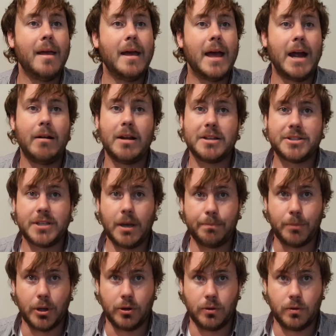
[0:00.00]
Harriet
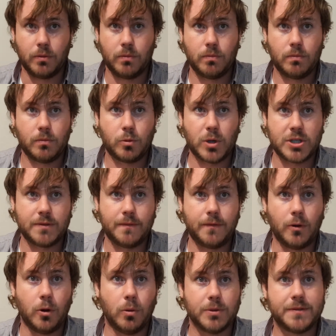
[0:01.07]
Tubman, question
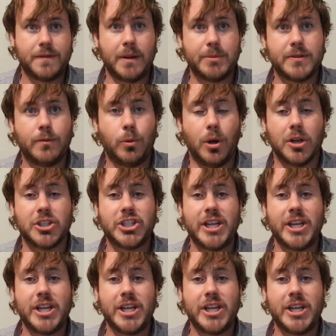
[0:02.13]
4, was famous for what?